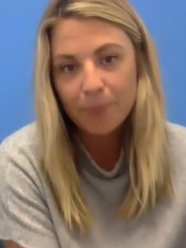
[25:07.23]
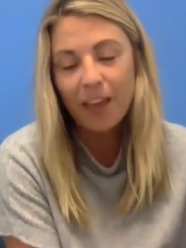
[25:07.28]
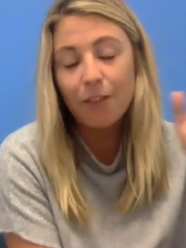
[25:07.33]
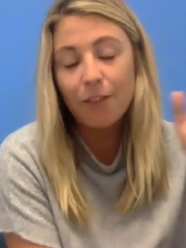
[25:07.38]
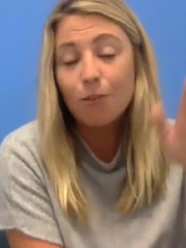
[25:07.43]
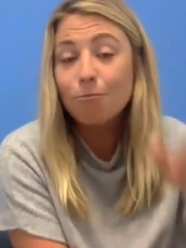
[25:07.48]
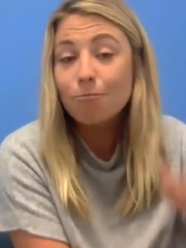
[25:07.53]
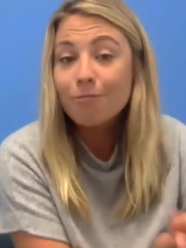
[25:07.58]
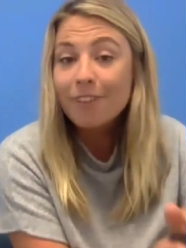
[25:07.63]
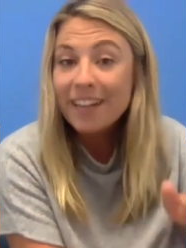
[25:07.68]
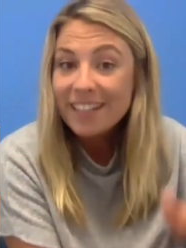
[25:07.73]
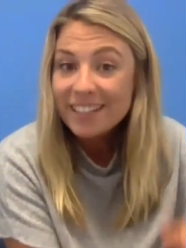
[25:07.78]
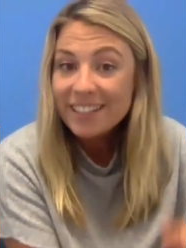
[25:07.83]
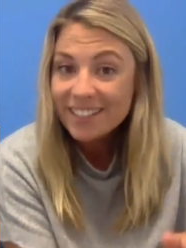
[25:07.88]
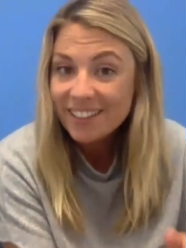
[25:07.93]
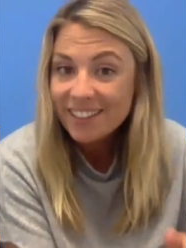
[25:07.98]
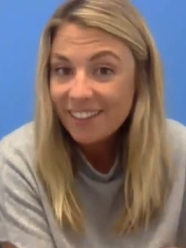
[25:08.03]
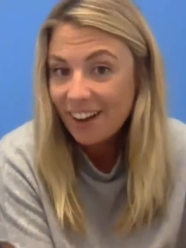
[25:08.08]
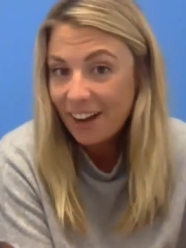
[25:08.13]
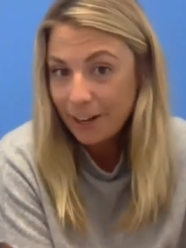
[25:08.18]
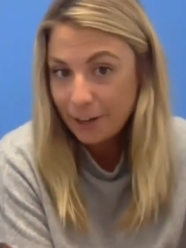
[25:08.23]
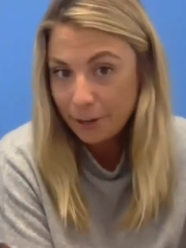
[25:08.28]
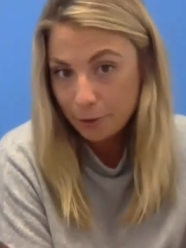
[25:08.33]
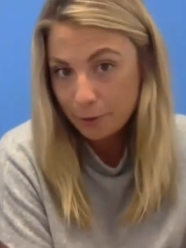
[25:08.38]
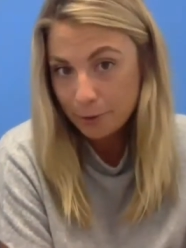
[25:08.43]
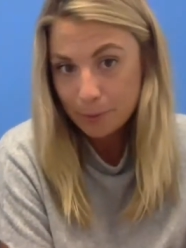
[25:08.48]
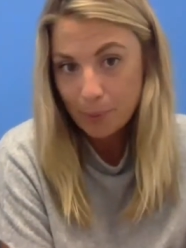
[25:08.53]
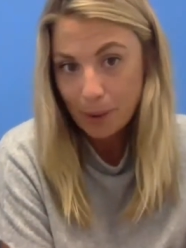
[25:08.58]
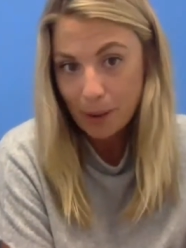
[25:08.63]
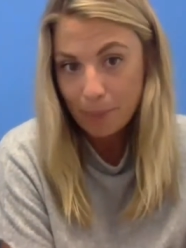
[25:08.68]
And the reason that I knew it
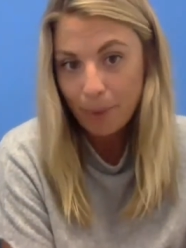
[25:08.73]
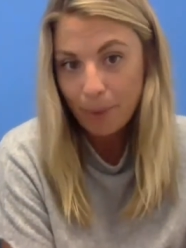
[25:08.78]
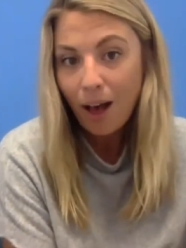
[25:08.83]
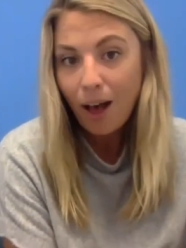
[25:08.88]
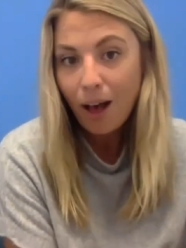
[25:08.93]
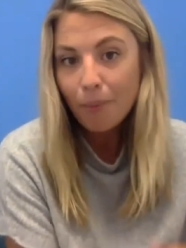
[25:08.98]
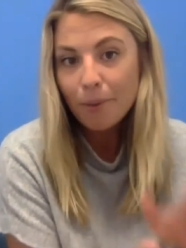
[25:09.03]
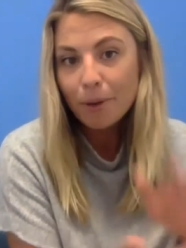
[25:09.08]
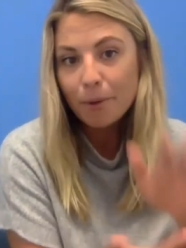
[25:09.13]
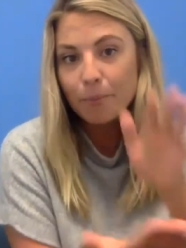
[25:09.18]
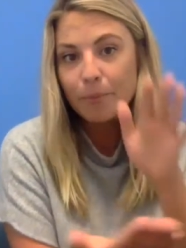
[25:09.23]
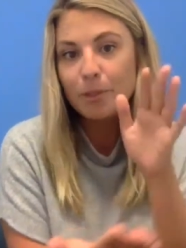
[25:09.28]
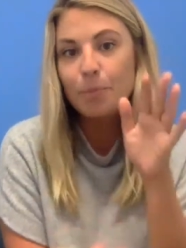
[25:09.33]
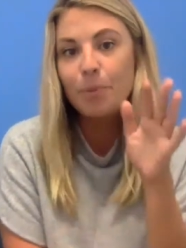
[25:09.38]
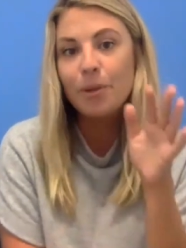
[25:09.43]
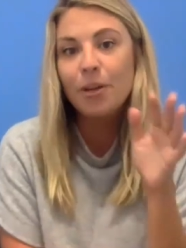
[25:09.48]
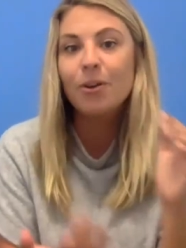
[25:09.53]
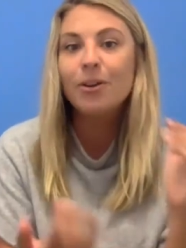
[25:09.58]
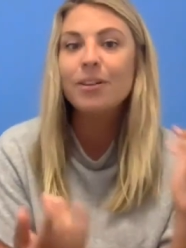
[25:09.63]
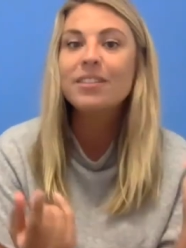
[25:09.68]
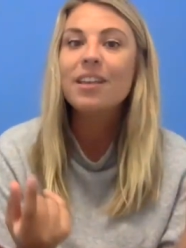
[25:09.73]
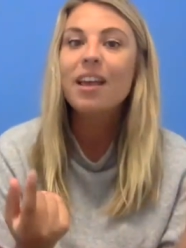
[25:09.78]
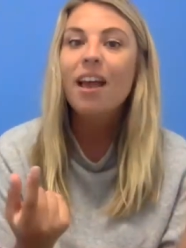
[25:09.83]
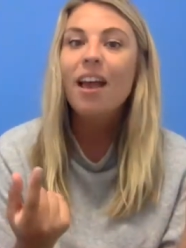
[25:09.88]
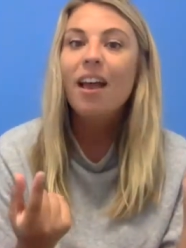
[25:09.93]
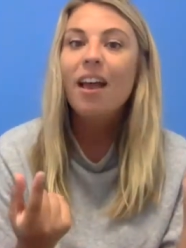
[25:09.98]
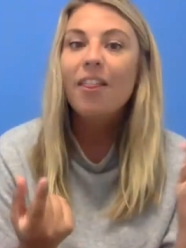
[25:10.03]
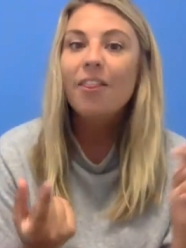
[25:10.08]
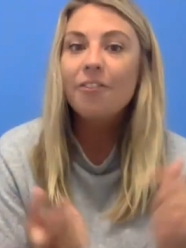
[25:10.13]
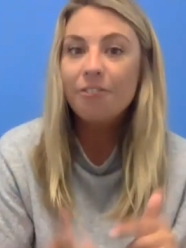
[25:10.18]
was my apartment was because
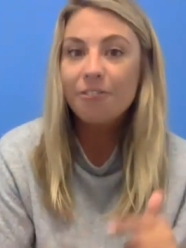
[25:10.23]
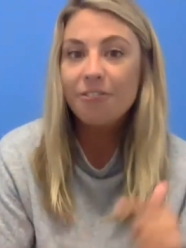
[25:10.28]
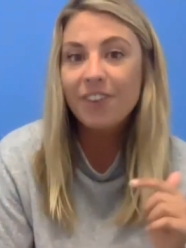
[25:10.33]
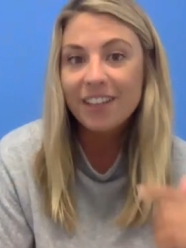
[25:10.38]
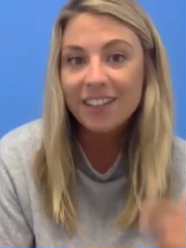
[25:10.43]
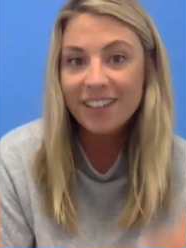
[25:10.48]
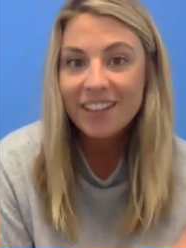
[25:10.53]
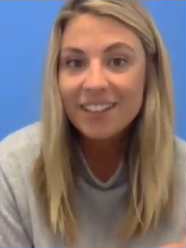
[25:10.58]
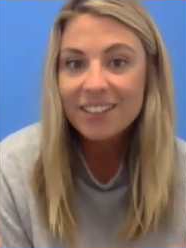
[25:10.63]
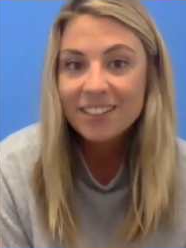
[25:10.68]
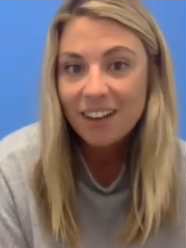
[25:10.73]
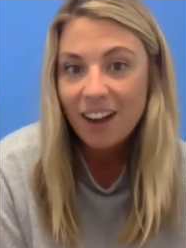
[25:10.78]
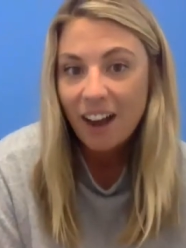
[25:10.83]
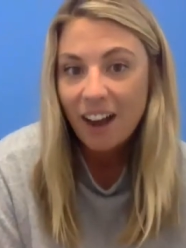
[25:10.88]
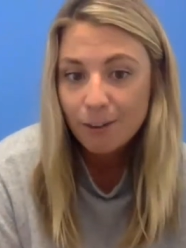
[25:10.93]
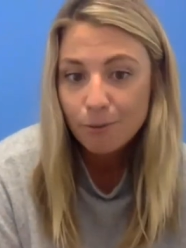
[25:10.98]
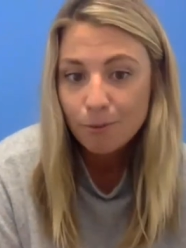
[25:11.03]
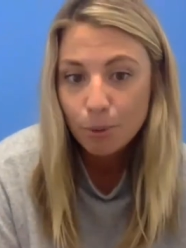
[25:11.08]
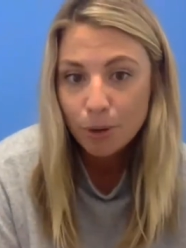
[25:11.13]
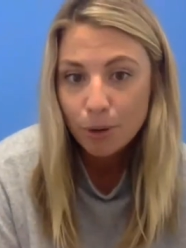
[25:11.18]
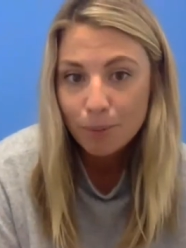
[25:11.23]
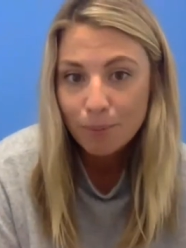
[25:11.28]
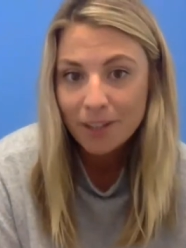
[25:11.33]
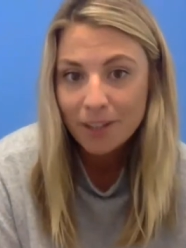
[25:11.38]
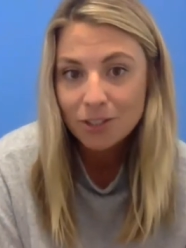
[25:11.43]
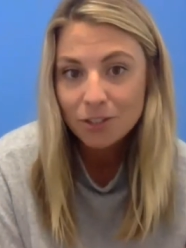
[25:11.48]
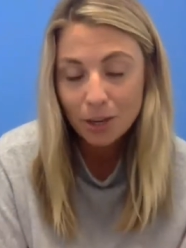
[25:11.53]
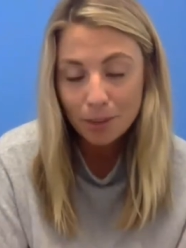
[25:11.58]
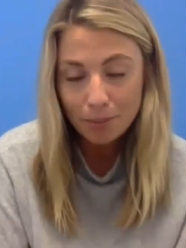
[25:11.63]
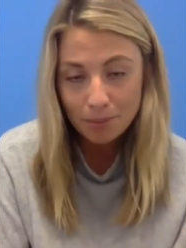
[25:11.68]
the feelings that I had put in my
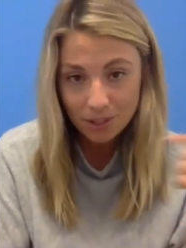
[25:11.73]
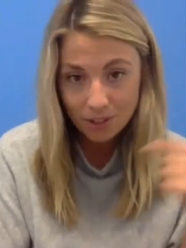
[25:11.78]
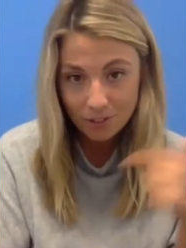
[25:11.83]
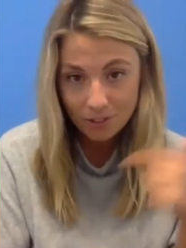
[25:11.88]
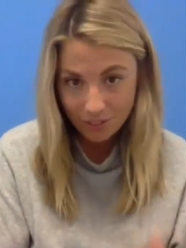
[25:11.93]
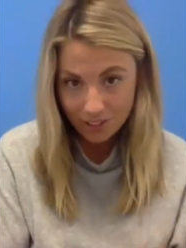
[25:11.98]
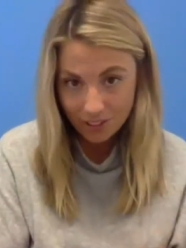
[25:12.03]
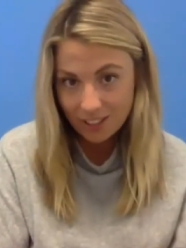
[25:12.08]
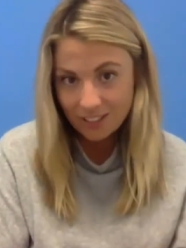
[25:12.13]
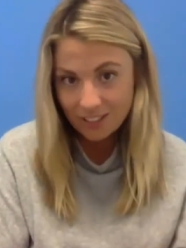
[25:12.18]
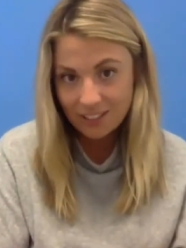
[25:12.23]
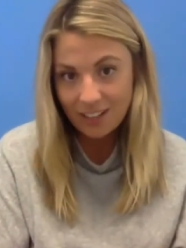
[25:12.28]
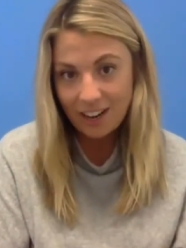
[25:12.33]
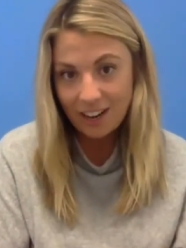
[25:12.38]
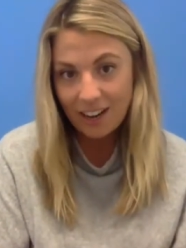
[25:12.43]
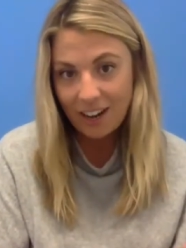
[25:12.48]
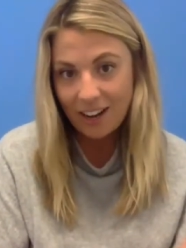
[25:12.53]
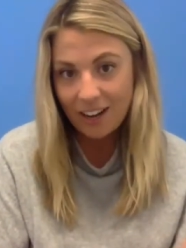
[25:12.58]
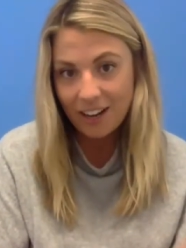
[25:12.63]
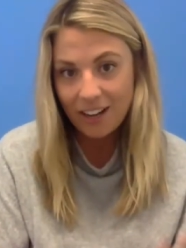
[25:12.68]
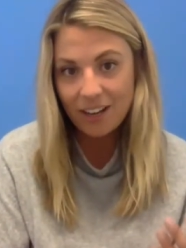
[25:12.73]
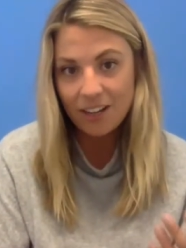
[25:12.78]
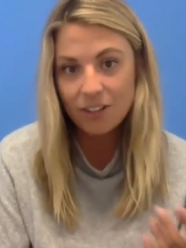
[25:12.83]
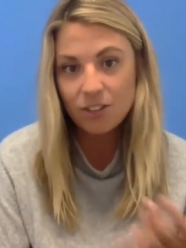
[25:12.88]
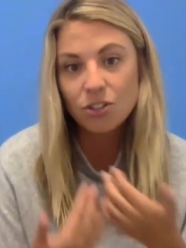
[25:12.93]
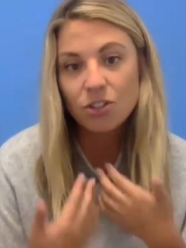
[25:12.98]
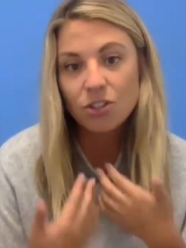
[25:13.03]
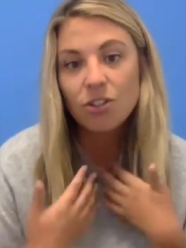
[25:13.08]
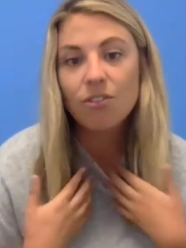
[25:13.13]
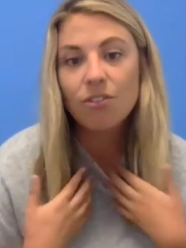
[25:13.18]
script, the feelings that I had anchored
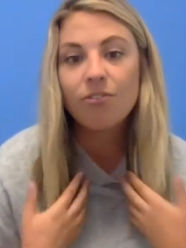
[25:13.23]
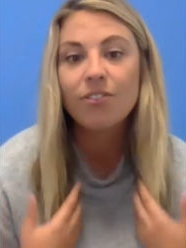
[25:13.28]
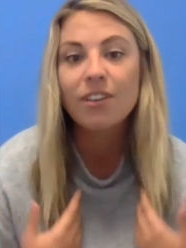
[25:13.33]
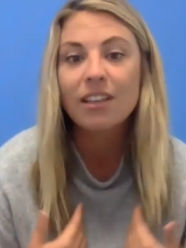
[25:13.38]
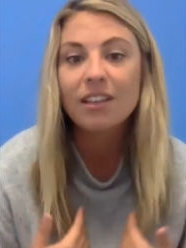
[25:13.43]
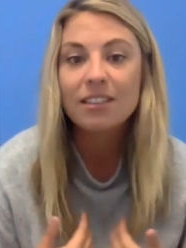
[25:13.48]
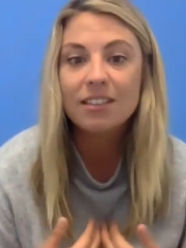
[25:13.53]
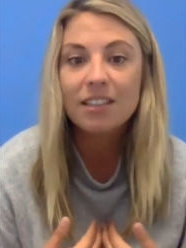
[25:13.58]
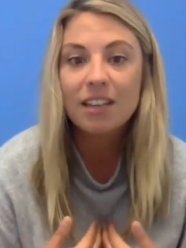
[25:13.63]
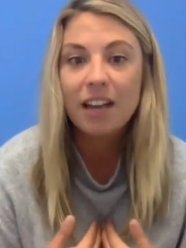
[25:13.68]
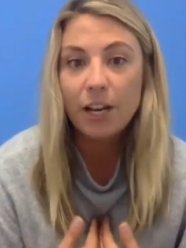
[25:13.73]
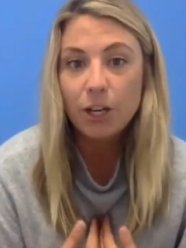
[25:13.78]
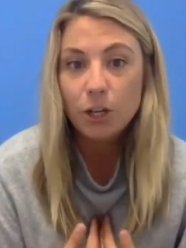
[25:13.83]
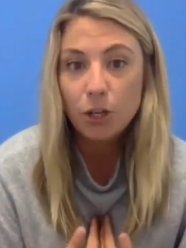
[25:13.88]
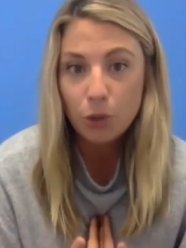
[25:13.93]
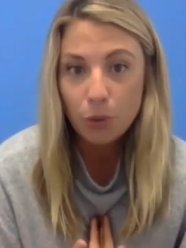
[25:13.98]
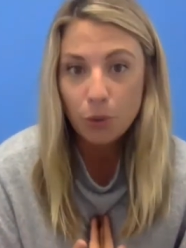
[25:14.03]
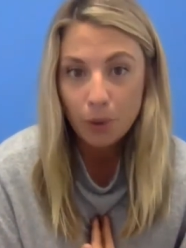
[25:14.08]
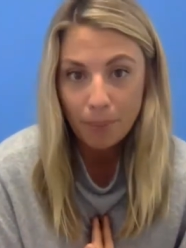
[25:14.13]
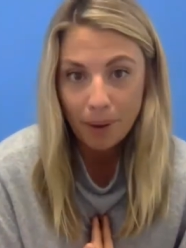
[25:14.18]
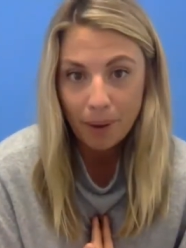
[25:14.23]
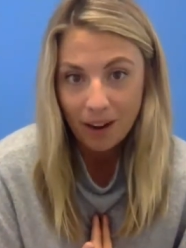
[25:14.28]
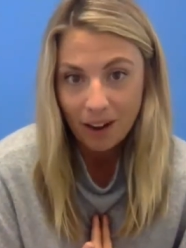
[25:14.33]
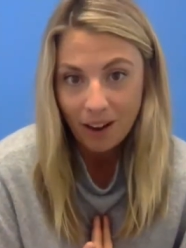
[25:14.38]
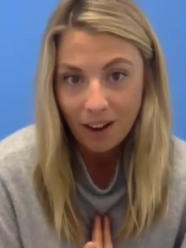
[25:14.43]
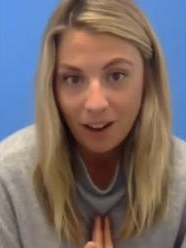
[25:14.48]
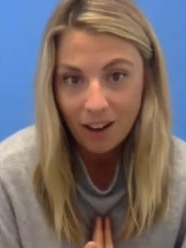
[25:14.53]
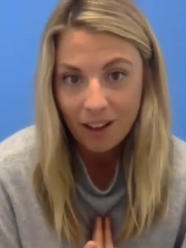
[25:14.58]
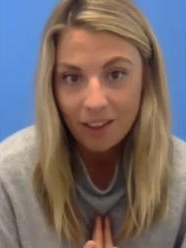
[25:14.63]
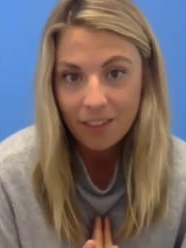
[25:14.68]
into, the feelings that I knew in my
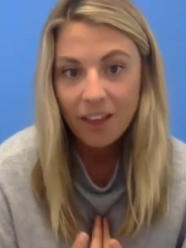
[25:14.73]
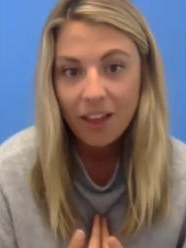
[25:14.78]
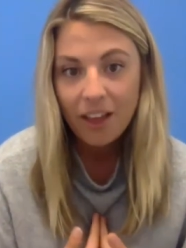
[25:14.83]
heart